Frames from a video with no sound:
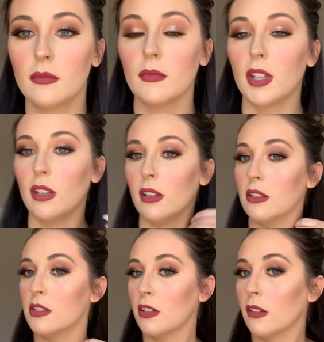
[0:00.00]
And
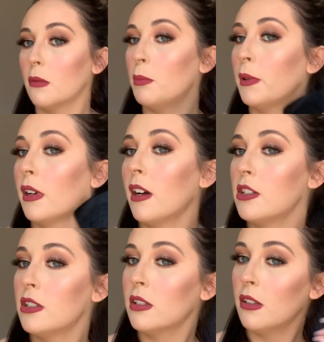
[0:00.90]
then just
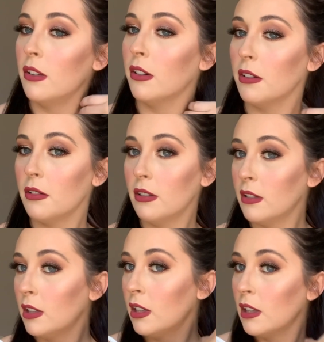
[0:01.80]
brush through
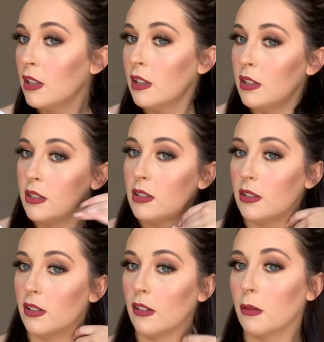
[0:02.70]
to
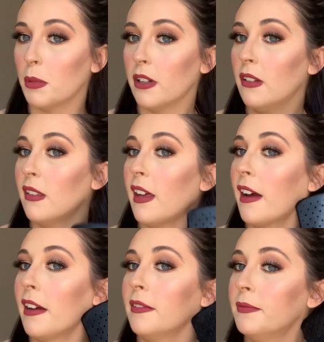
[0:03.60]
disperse that.